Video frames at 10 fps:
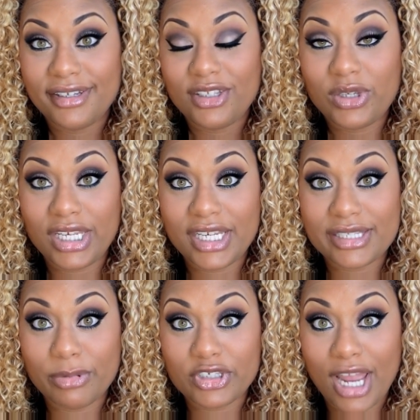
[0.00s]
You can eat
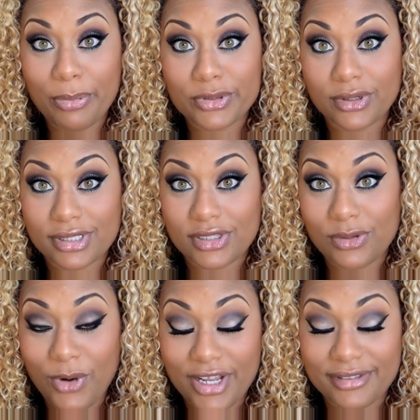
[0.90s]
as much applesauce as
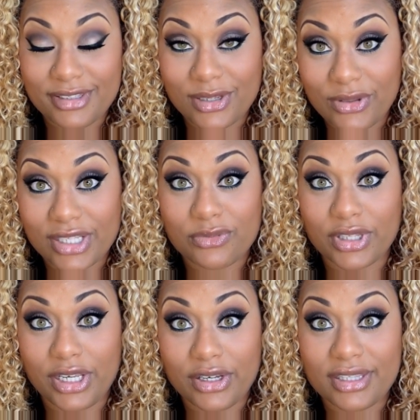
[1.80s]
you want, so that's
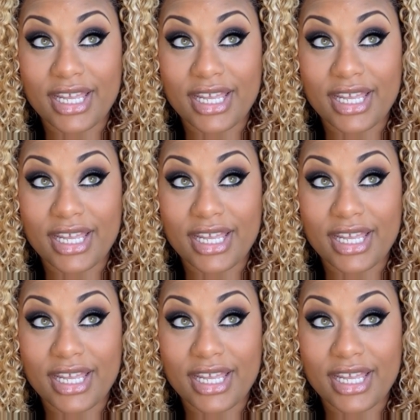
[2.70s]
really good.